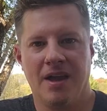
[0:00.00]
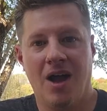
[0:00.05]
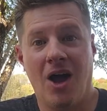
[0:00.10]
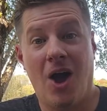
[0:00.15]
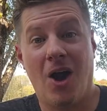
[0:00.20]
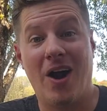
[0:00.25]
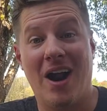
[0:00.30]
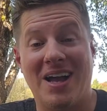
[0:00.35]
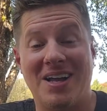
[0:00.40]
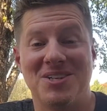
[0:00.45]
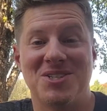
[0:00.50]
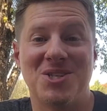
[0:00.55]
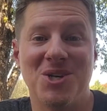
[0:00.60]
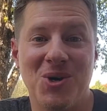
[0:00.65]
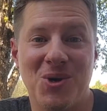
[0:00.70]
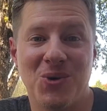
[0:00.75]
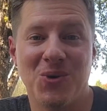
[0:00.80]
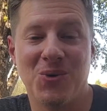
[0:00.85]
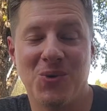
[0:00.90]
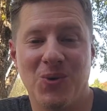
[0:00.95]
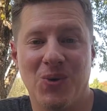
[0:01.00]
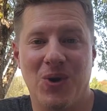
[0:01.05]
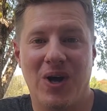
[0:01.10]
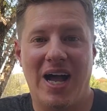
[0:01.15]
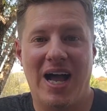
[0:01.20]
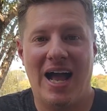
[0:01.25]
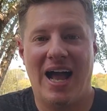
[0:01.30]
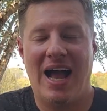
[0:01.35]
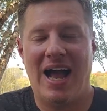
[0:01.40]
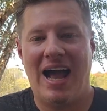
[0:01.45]
All right, so
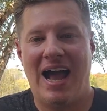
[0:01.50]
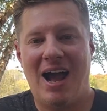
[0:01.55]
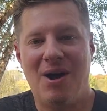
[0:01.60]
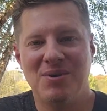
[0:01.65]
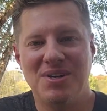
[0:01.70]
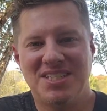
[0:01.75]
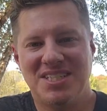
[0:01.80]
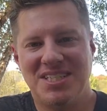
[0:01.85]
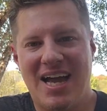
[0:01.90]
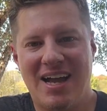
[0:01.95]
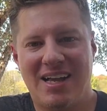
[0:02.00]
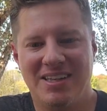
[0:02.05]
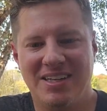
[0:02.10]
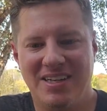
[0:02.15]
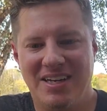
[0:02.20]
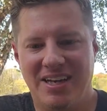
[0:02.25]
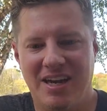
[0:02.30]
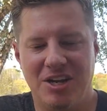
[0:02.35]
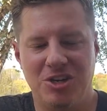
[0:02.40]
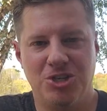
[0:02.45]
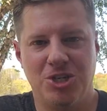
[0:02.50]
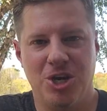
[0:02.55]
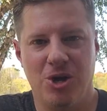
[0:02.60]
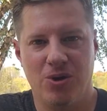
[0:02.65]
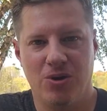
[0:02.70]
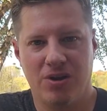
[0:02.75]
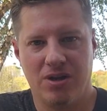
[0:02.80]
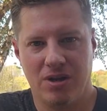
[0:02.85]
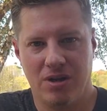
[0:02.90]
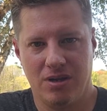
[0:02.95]
how exactly did a
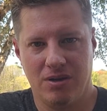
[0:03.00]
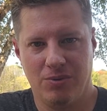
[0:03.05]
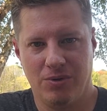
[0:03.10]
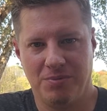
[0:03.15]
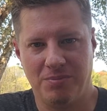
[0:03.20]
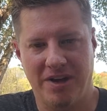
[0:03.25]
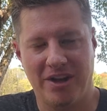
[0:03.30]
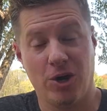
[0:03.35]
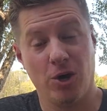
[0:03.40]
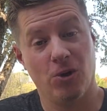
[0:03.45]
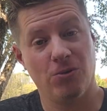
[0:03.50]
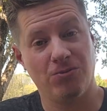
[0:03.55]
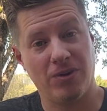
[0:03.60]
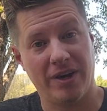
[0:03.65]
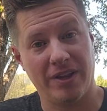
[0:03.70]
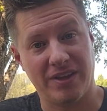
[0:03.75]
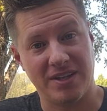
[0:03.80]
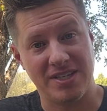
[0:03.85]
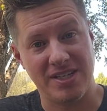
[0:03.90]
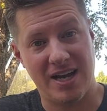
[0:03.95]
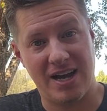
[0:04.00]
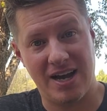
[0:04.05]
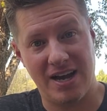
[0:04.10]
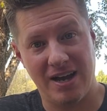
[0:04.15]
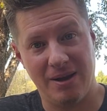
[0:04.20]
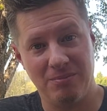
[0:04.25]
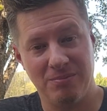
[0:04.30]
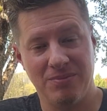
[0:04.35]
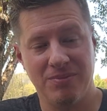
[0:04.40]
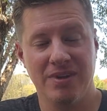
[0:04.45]
joke with my girlfriend at the
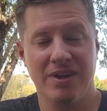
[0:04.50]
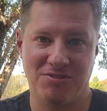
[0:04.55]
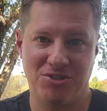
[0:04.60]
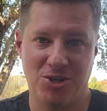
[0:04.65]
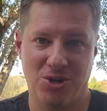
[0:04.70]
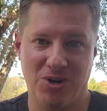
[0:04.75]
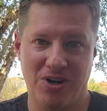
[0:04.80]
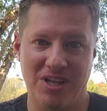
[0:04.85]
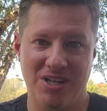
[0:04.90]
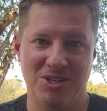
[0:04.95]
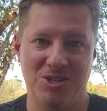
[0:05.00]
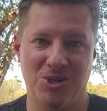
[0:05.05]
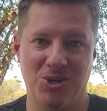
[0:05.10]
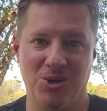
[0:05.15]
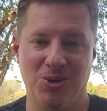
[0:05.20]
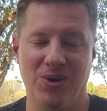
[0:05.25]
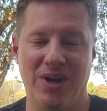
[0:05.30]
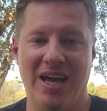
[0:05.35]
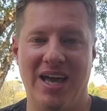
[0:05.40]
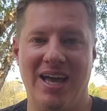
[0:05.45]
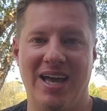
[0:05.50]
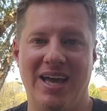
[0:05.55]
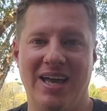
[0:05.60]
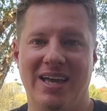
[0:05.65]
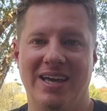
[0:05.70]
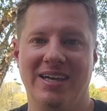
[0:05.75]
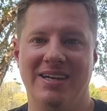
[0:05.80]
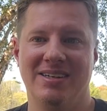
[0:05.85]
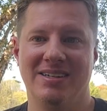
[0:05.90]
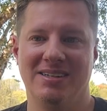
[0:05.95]
time turn into
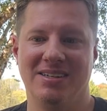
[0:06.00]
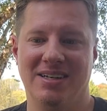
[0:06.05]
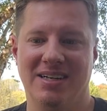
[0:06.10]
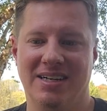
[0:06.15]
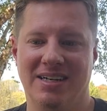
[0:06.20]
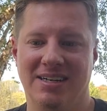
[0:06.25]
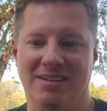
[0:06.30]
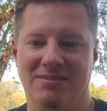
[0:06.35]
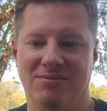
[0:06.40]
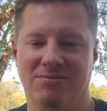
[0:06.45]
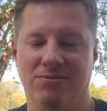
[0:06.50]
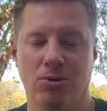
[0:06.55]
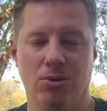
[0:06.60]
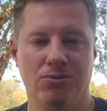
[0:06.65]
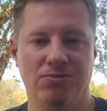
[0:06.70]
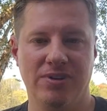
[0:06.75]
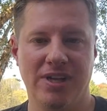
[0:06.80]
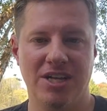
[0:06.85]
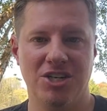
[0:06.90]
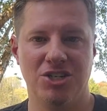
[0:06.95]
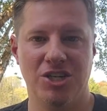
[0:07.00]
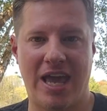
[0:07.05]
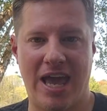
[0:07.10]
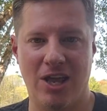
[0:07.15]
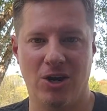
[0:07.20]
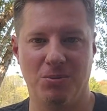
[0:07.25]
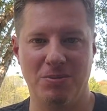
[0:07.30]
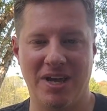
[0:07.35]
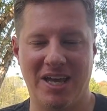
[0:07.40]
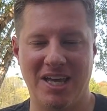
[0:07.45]
a uh, full-fledged
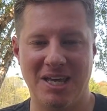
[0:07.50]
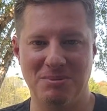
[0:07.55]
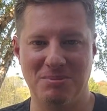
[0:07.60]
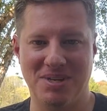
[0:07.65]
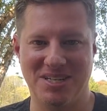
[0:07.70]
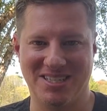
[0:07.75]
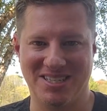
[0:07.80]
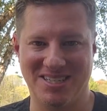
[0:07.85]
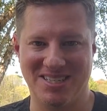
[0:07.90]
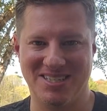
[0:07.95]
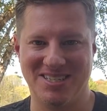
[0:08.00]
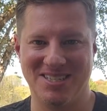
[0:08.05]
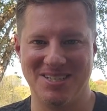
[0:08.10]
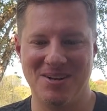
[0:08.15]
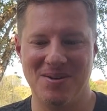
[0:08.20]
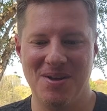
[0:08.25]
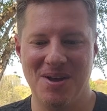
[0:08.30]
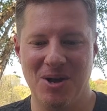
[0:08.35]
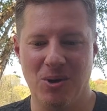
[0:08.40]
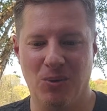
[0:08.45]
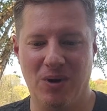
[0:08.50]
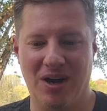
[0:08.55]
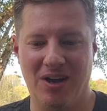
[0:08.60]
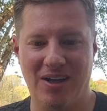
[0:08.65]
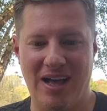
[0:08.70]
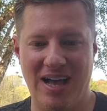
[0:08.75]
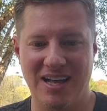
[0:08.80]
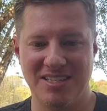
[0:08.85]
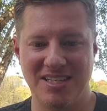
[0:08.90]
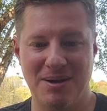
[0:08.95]
candle making business? Well,
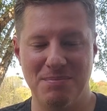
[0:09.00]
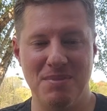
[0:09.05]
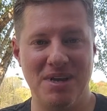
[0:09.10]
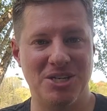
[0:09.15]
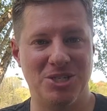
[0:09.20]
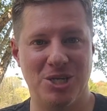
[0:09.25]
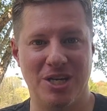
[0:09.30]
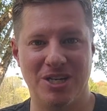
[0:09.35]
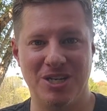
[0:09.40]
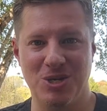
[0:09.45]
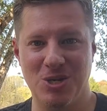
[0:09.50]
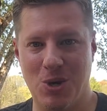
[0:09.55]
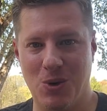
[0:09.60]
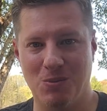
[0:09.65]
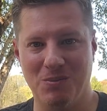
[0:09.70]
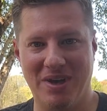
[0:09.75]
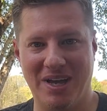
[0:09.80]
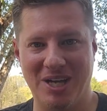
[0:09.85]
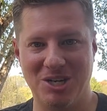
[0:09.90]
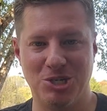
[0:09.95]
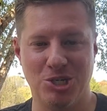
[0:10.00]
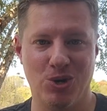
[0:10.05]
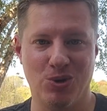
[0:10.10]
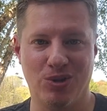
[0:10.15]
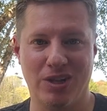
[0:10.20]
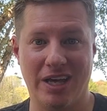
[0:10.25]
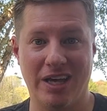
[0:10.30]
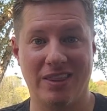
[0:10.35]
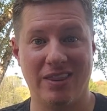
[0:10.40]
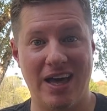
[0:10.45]
as I mentioned, you don't make a joke
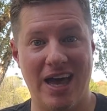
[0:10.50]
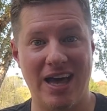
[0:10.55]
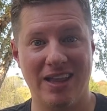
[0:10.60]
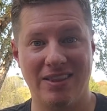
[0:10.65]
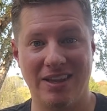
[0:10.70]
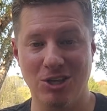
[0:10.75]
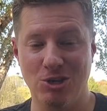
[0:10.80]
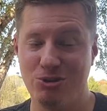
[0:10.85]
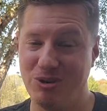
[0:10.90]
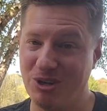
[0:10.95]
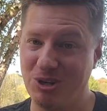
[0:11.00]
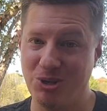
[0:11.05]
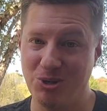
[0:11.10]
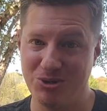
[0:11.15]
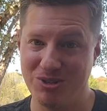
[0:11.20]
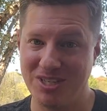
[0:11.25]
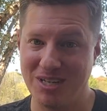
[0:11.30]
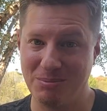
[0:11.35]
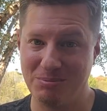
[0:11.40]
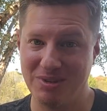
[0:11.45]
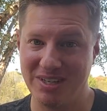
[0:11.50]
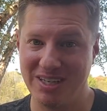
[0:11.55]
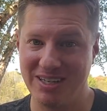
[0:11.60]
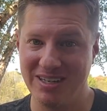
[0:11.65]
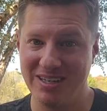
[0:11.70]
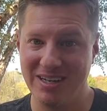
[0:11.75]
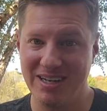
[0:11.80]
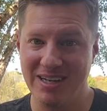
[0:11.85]
like that that you can do something